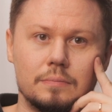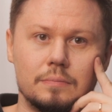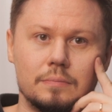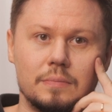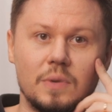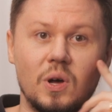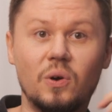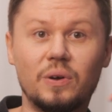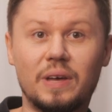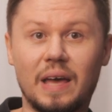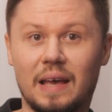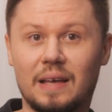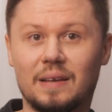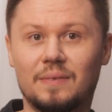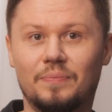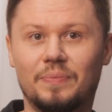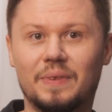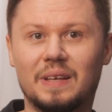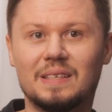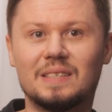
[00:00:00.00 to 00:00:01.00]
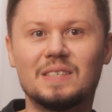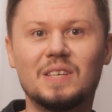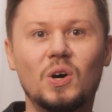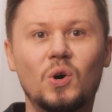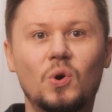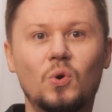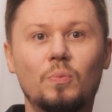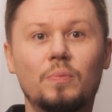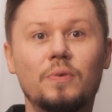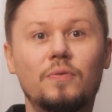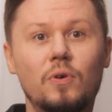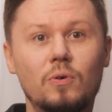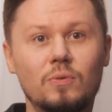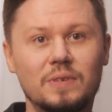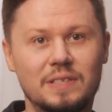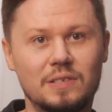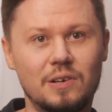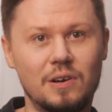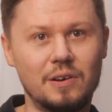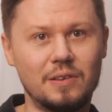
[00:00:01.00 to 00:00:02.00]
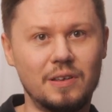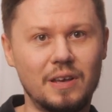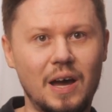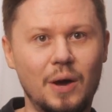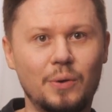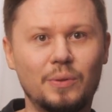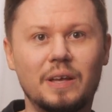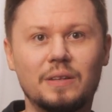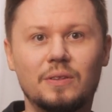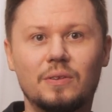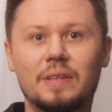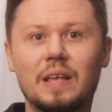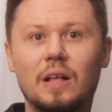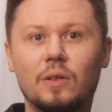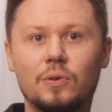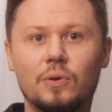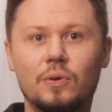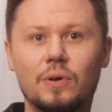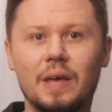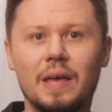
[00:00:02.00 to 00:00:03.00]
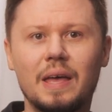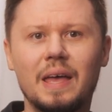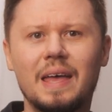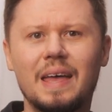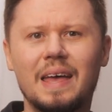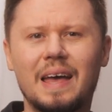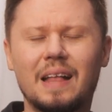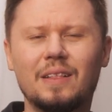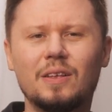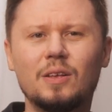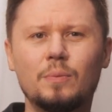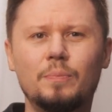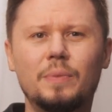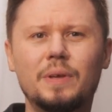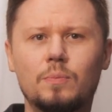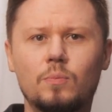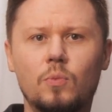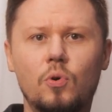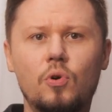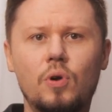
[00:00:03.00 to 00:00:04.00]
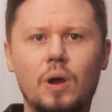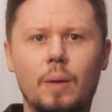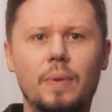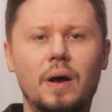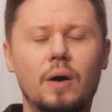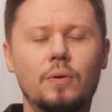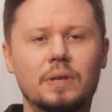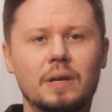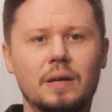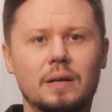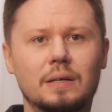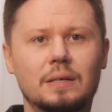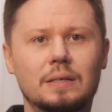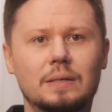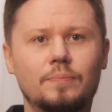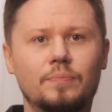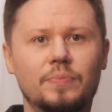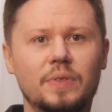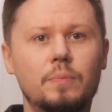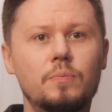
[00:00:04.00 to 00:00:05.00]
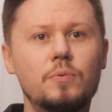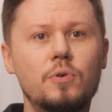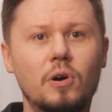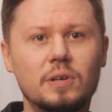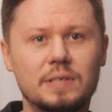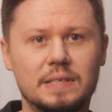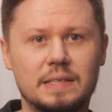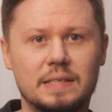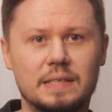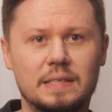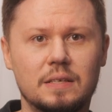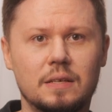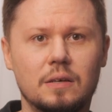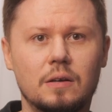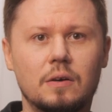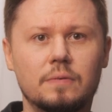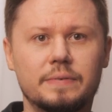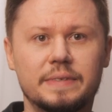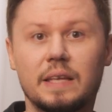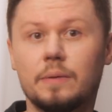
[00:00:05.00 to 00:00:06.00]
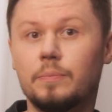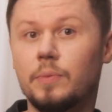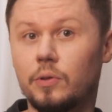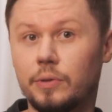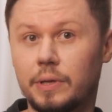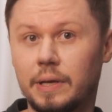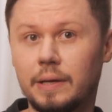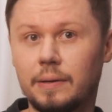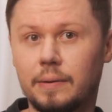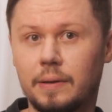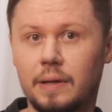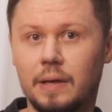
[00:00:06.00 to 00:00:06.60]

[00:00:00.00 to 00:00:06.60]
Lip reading: Okay, so before we start, I would like to tell you a little bit more about the process of set building.